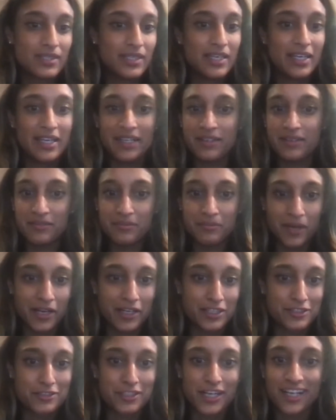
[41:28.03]
eaten by
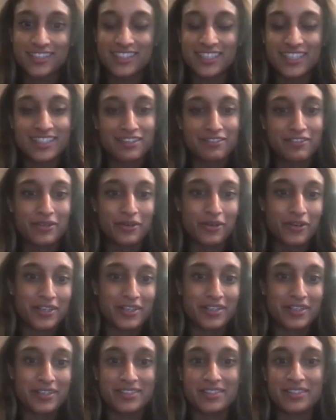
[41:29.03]
attracting different
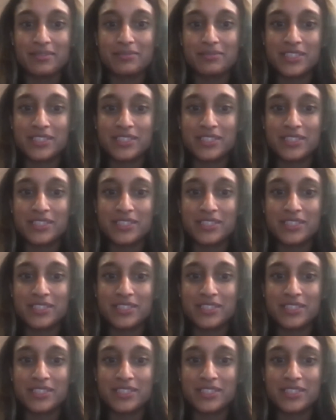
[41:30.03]
organisms,